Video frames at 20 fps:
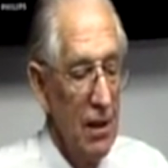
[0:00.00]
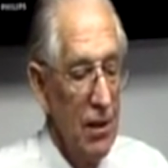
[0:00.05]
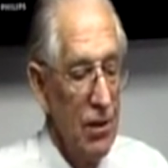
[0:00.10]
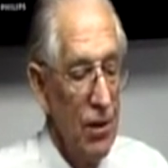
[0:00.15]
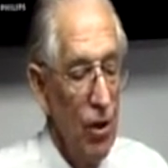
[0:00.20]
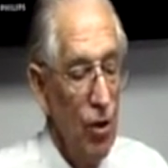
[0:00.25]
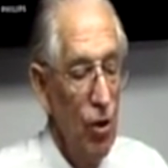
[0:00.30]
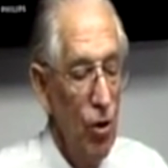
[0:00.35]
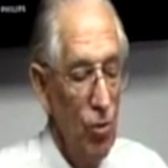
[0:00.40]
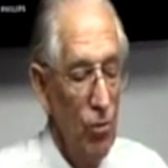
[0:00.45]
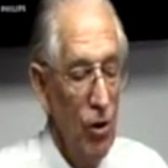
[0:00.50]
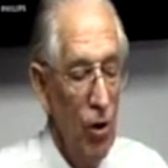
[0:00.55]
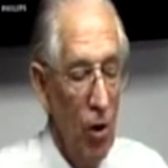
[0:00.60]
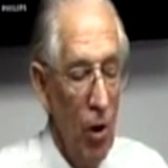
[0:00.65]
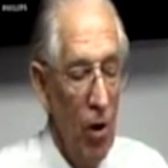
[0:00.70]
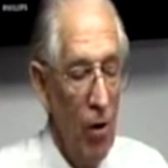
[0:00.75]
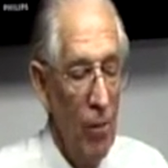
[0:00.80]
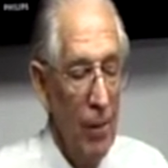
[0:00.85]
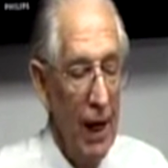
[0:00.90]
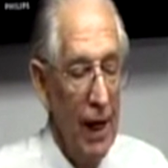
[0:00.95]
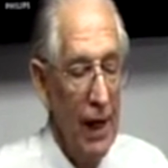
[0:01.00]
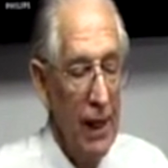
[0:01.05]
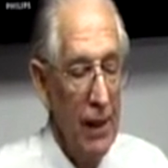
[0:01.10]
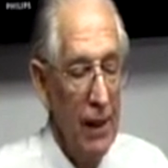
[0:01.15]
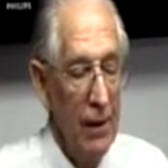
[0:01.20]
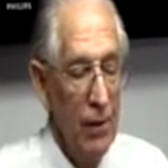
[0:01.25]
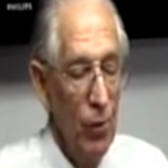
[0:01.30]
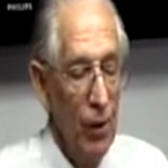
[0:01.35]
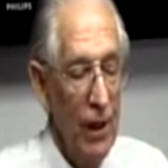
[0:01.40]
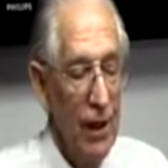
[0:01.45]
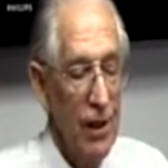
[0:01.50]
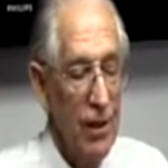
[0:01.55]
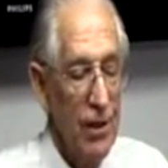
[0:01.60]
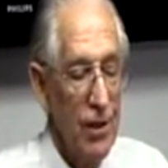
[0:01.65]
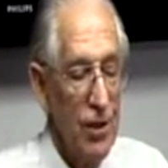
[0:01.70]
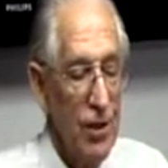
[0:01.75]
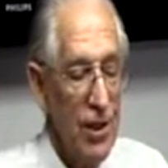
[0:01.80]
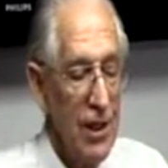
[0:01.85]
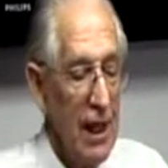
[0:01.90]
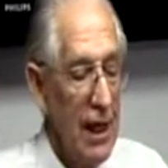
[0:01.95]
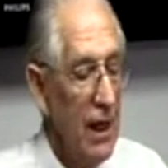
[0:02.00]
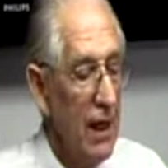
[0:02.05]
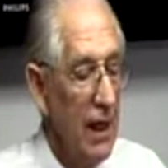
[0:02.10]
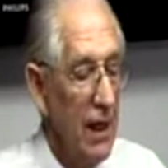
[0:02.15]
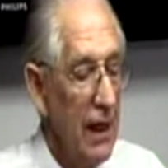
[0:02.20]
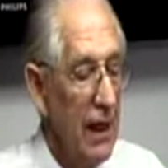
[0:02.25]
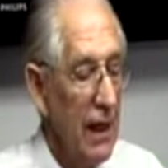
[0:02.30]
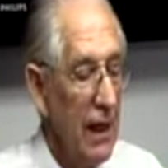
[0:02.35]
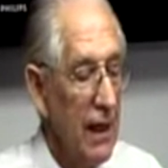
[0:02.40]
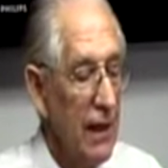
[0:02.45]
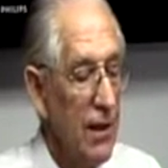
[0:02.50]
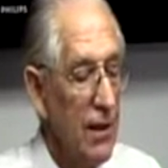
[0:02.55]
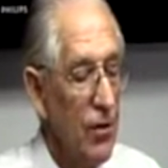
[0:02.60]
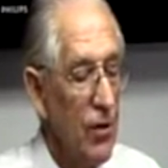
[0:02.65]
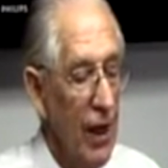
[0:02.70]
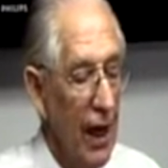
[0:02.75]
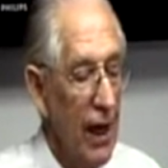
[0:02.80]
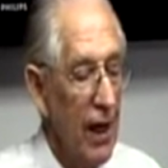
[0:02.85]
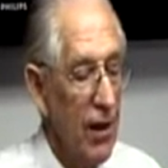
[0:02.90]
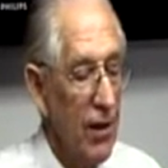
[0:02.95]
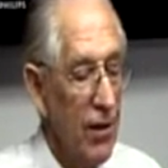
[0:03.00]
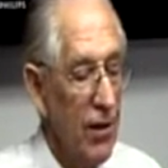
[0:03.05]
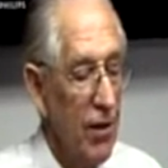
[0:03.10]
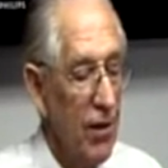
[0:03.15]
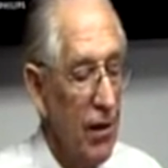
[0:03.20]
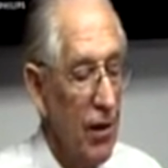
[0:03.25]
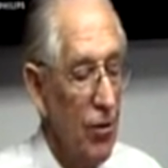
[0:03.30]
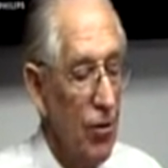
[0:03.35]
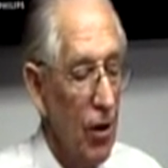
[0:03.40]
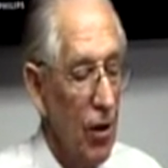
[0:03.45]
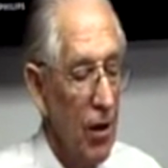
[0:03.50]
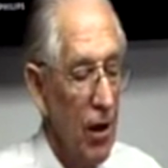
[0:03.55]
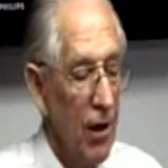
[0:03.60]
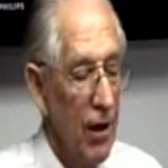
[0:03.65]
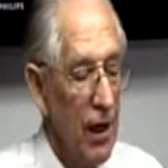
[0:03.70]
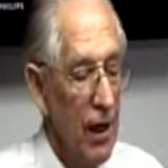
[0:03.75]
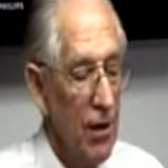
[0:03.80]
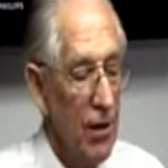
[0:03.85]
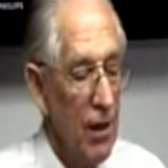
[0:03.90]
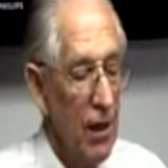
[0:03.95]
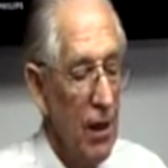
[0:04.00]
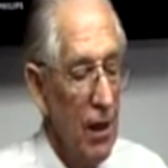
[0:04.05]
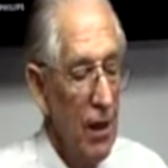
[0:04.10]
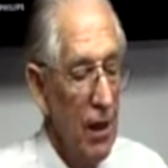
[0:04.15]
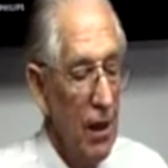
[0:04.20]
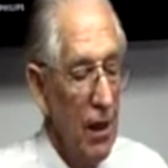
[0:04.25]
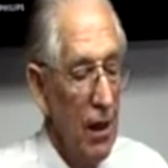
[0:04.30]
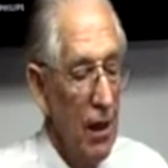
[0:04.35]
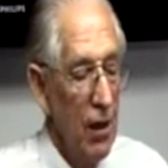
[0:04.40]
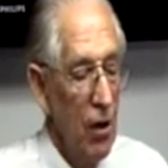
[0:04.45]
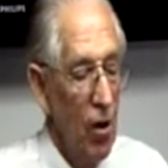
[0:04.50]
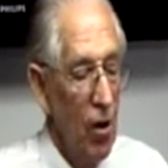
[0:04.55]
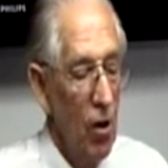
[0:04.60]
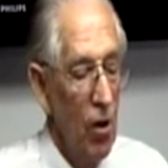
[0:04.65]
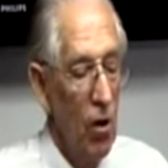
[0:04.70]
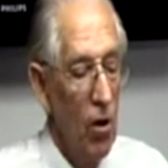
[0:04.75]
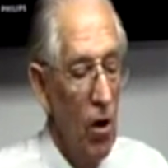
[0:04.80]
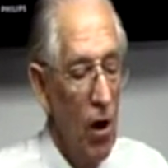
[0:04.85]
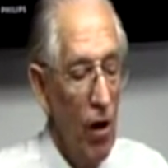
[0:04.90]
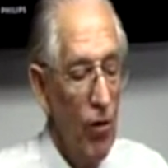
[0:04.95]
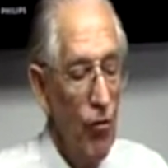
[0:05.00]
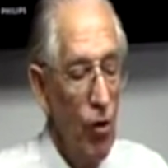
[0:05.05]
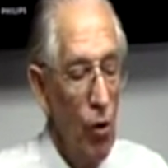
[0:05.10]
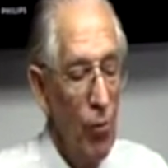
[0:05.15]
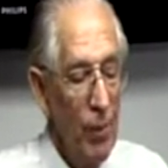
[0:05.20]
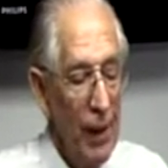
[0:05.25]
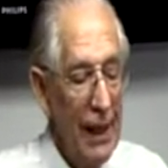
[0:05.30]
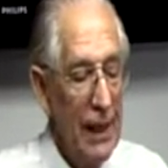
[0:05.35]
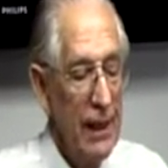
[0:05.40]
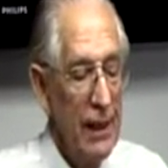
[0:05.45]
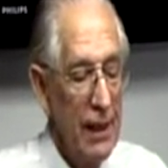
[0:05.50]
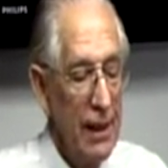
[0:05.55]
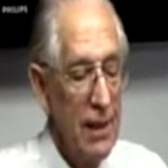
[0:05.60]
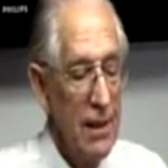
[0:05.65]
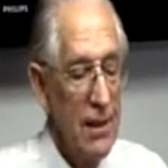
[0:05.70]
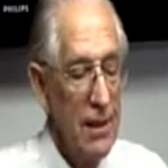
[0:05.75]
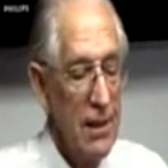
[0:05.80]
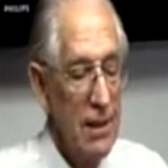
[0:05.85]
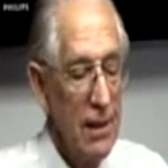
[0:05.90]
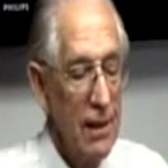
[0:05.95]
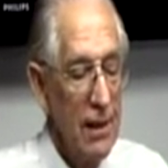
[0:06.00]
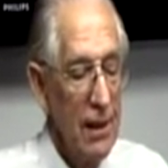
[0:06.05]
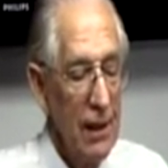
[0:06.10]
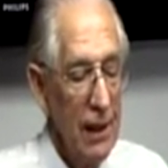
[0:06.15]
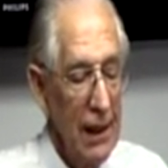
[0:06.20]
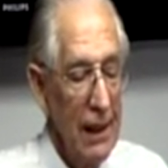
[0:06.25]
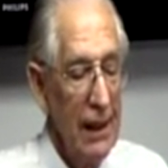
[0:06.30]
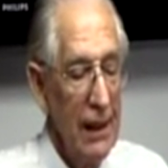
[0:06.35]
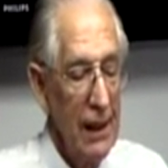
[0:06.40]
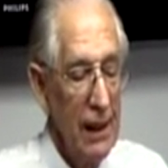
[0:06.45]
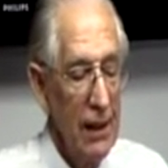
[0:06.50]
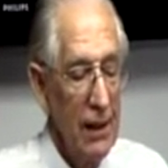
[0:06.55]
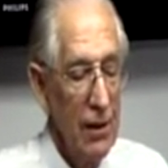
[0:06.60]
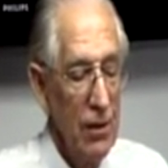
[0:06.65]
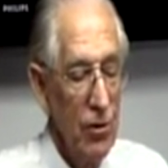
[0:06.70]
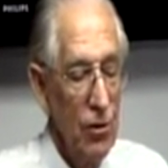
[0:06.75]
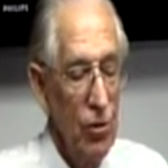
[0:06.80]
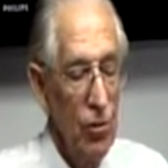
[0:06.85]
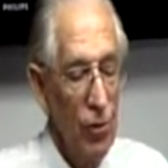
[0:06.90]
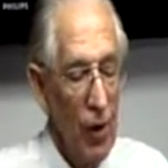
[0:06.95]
to whom you obey, whether to sin leading to death, eternal death, or of obedience leading to